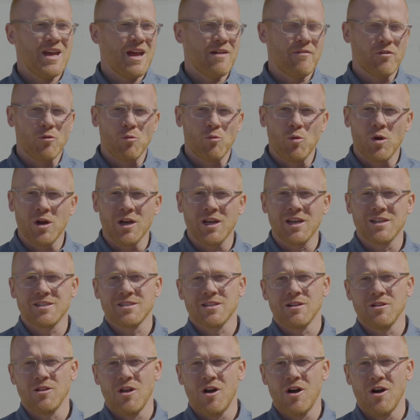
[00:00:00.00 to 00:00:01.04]
Everyone gets
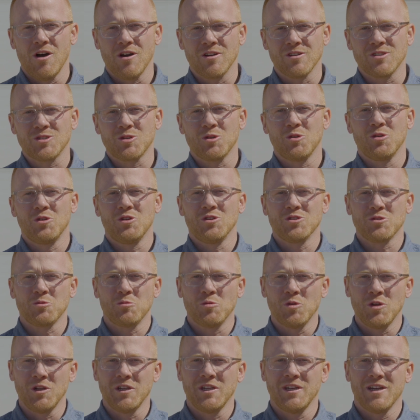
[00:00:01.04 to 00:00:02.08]
along, so there's a
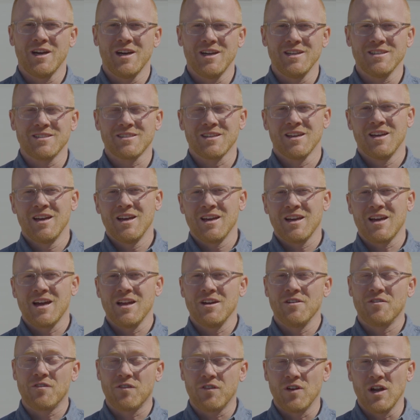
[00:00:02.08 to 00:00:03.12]
really nice kind
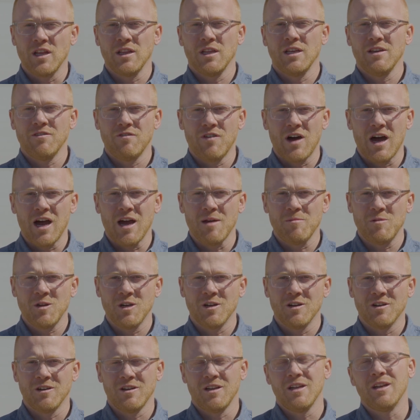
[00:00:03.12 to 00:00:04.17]
of friendly vibe
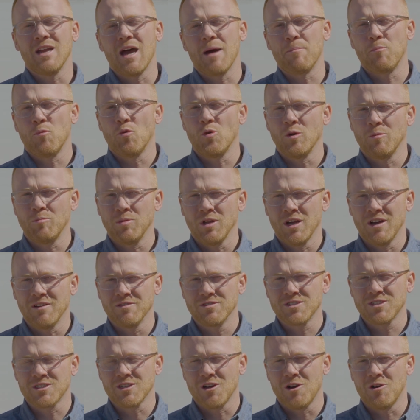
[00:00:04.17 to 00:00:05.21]
here in Applewood
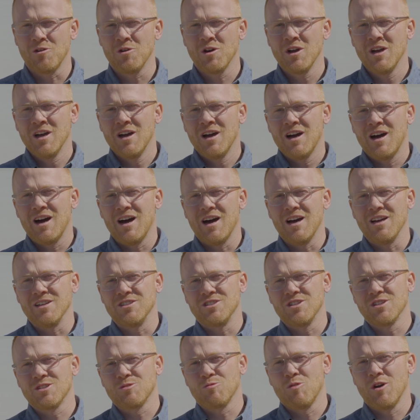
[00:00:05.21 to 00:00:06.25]
Bluffs. So
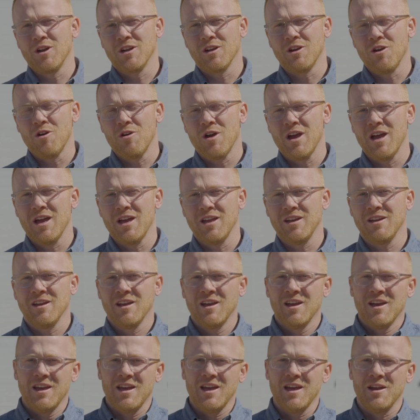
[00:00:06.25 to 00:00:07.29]
just want to go ahead
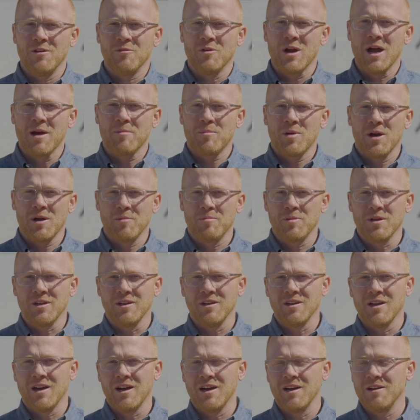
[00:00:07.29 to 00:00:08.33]
and wrap up and